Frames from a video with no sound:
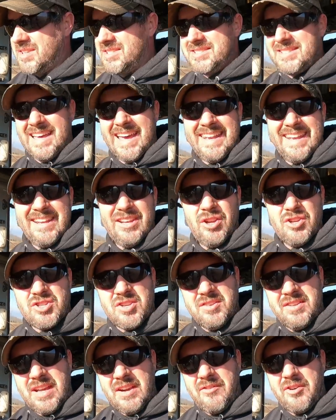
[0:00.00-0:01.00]
and steady, and you
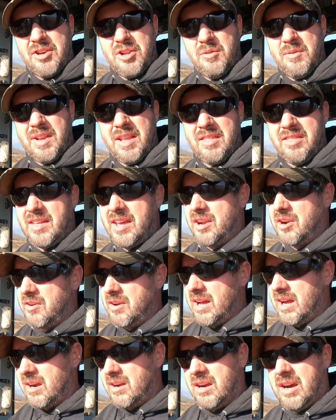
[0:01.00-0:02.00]
should never do anything
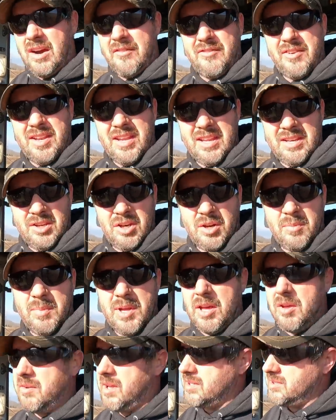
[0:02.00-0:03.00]
you're not confident in your
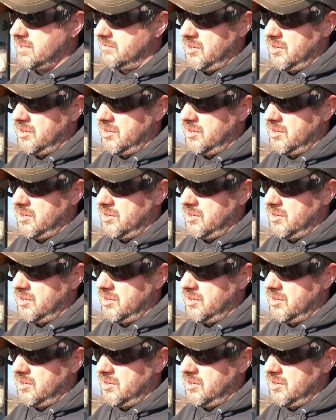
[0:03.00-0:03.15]
abilities.